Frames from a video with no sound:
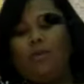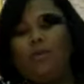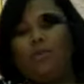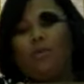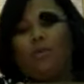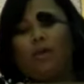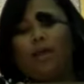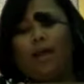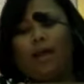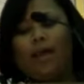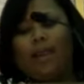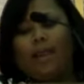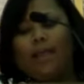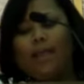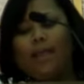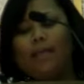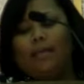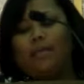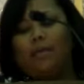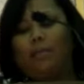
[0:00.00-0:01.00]
So God
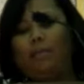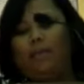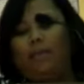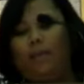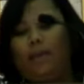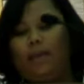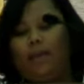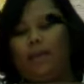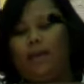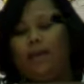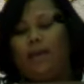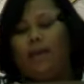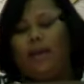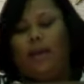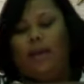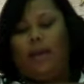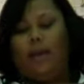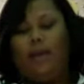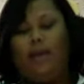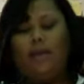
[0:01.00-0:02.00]
has a plan,
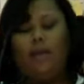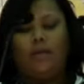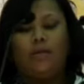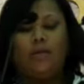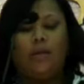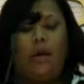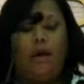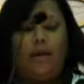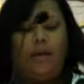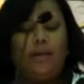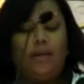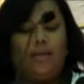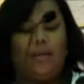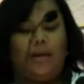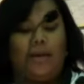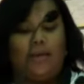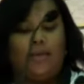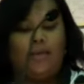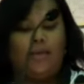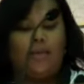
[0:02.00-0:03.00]
and he's talking
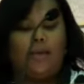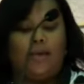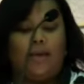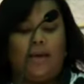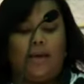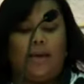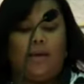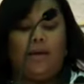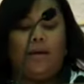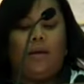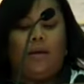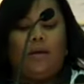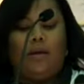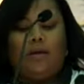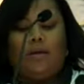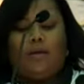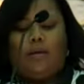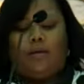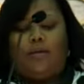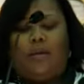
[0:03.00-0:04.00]
to us today
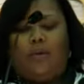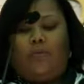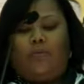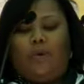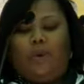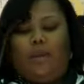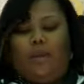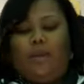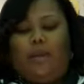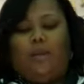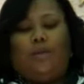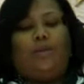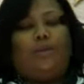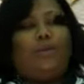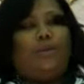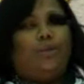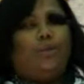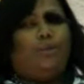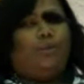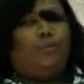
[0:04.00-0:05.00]
that we need
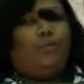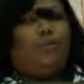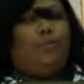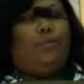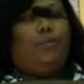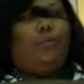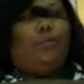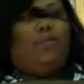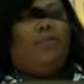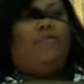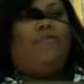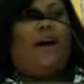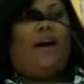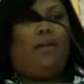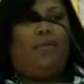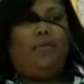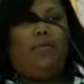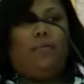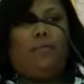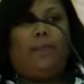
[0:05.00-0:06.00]
to
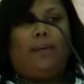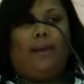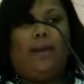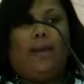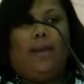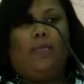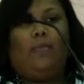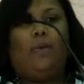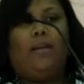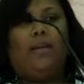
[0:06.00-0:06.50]
follow the plan.